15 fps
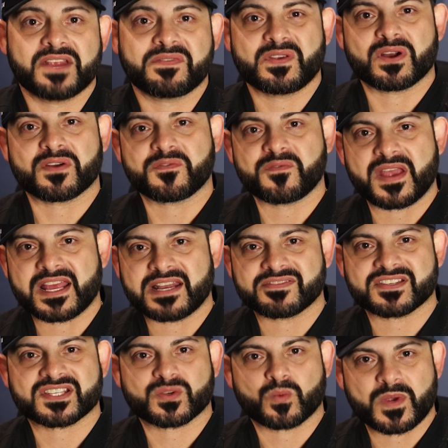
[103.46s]
And if you're a fan of
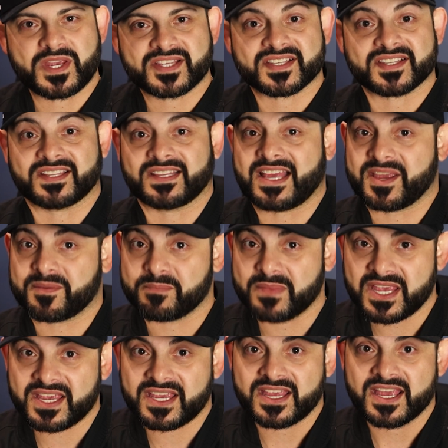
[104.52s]
sweets like
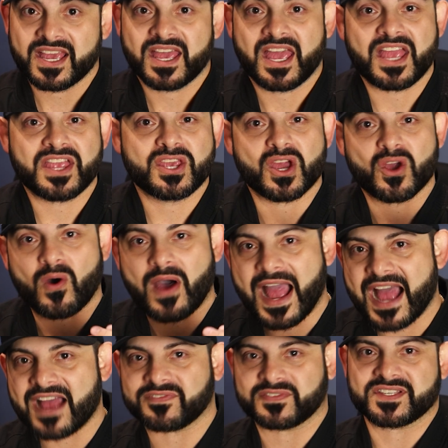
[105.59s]
me, then you'll
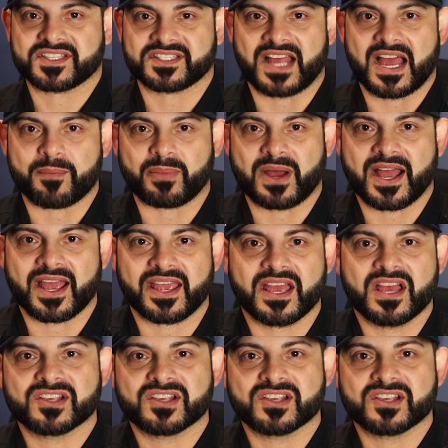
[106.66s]
have to stop by